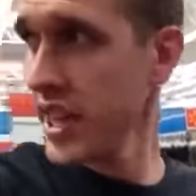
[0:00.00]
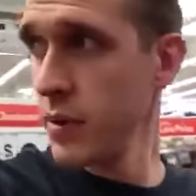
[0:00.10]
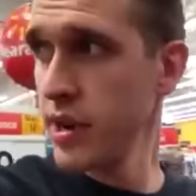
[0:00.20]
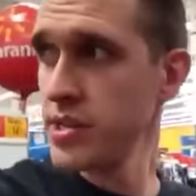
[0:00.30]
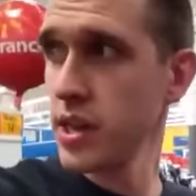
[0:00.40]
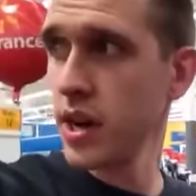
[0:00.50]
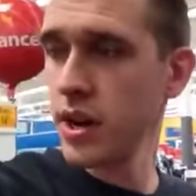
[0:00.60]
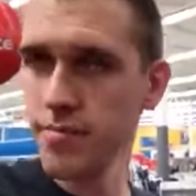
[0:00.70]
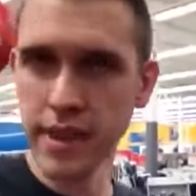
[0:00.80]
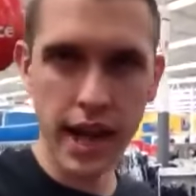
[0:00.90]
Anyways,
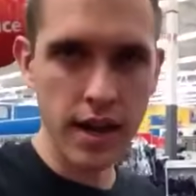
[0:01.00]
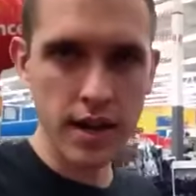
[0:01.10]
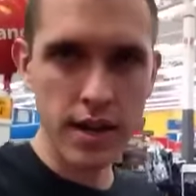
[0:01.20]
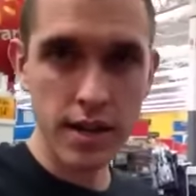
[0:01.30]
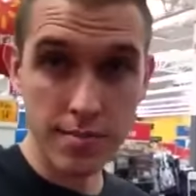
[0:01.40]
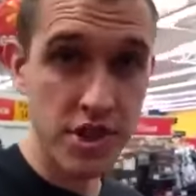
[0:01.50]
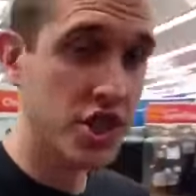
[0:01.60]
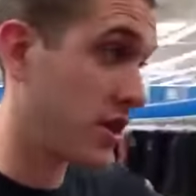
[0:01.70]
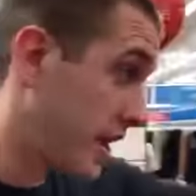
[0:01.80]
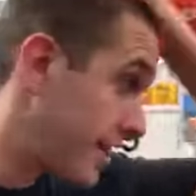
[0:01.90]
um, yeah, I'm
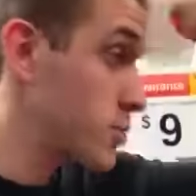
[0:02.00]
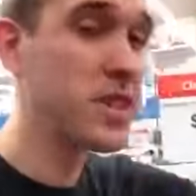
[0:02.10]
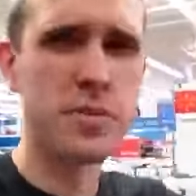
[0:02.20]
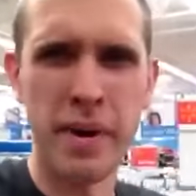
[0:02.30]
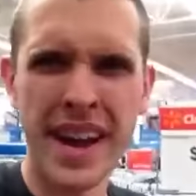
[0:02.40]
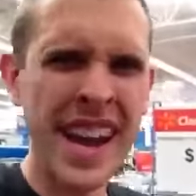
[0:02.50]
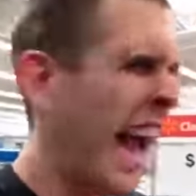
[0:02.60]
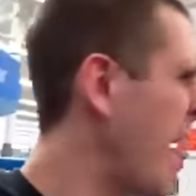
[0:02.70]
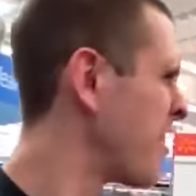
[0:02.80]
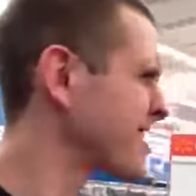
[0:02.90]
just chilling. I just went to the bank.
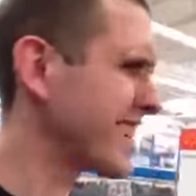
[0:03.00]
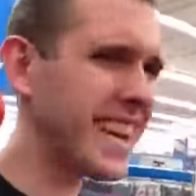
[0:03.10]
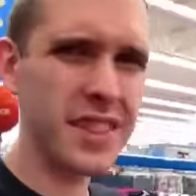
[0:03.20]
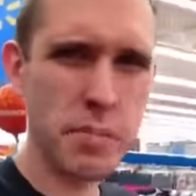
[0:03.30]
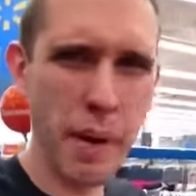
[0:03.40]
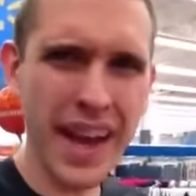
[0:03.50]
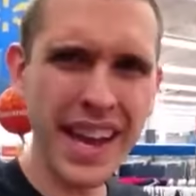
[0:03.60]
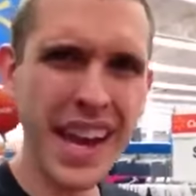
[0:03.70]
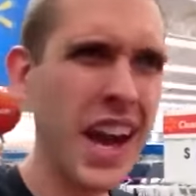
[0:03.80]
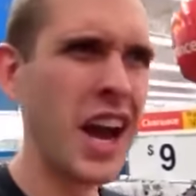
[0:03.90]
This lady at the
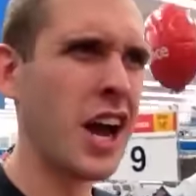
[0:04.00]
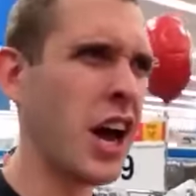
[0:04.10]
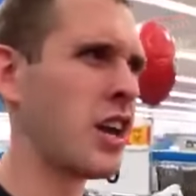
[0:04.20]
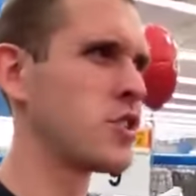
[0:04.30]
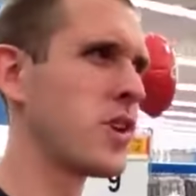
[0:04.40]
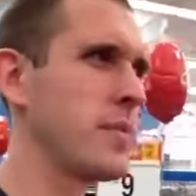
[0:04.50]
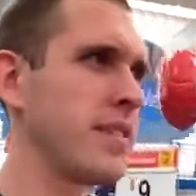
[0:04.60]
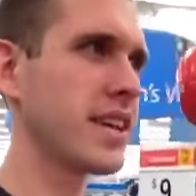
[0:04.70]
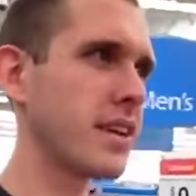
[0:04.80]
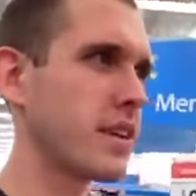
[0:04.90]
bank treated
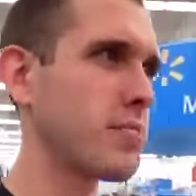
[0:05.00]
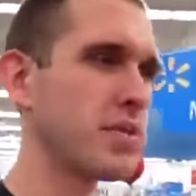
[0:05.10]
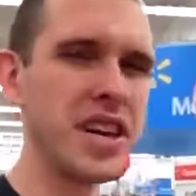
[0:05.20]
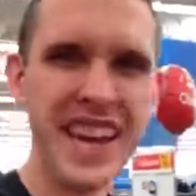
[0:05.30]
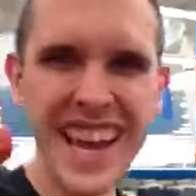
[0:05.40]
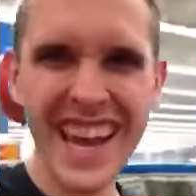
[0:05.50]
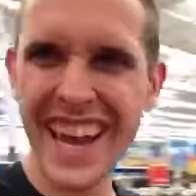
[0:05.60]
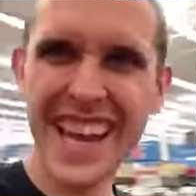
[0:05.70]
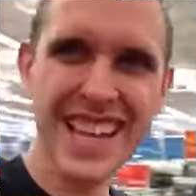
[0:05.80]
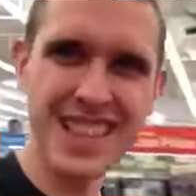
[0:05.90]
me like a complete,
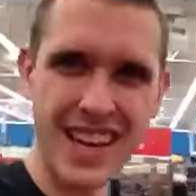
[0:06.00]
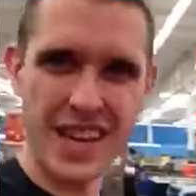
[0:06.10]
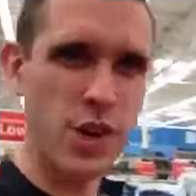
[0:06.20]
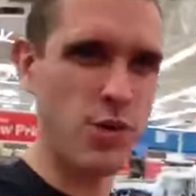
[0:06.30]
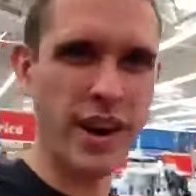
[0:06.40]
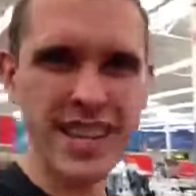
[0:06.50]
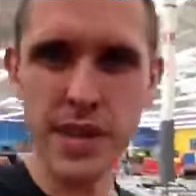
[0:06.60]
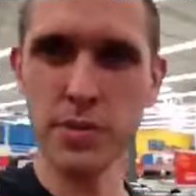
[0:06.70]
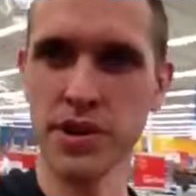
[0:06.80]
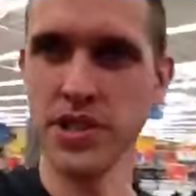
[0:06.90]
like,
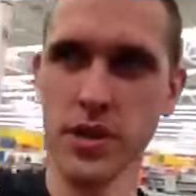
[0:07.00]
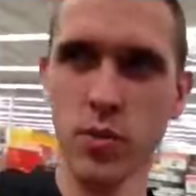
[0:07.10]
crazy person.